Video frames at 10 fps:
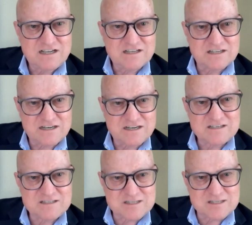And the
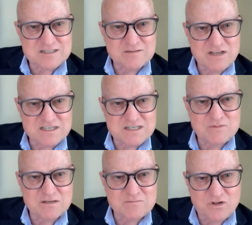connected system has to
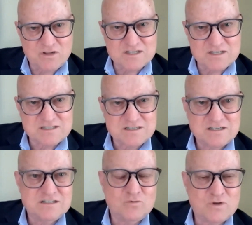be in place
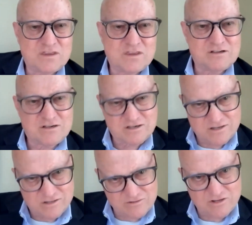with
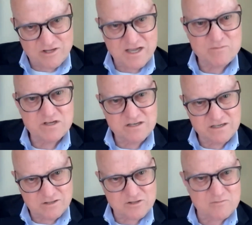clear alignment
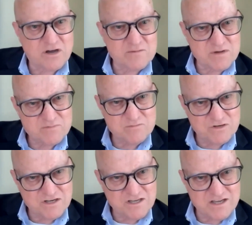and clear bottom-up
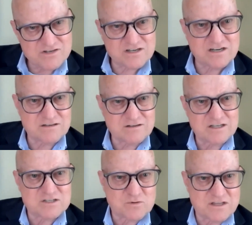communication. And
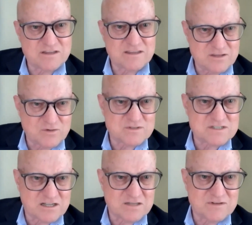it's really those
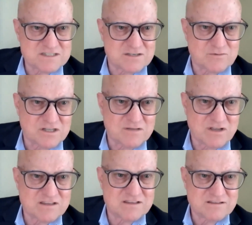elements that really
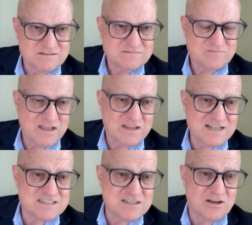make
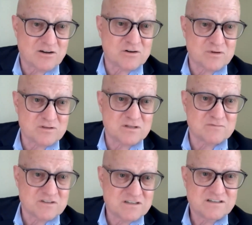that's the
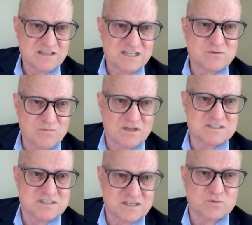algorithm. That's what
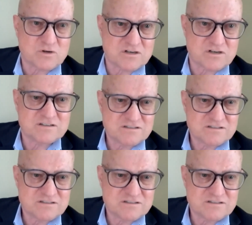makes things work.